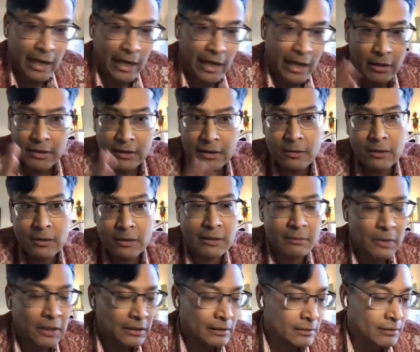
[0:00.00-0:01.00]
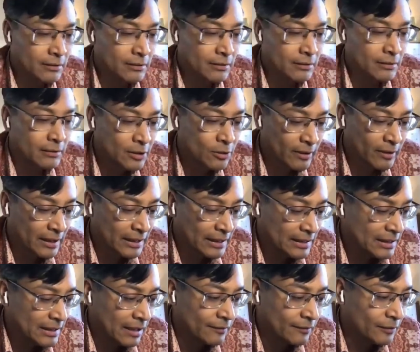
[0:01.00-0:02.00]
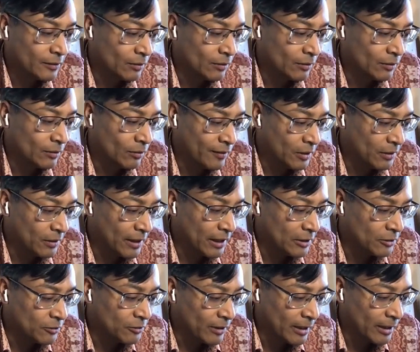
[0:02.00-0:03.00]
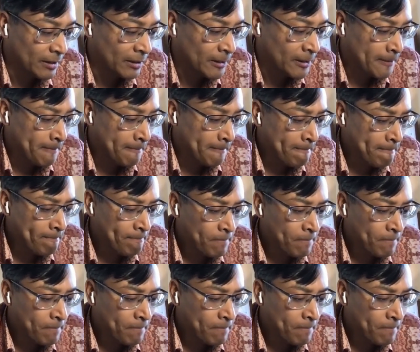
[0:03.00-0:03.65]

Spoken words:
because I only just thought about this story this afternoon for you guys, right?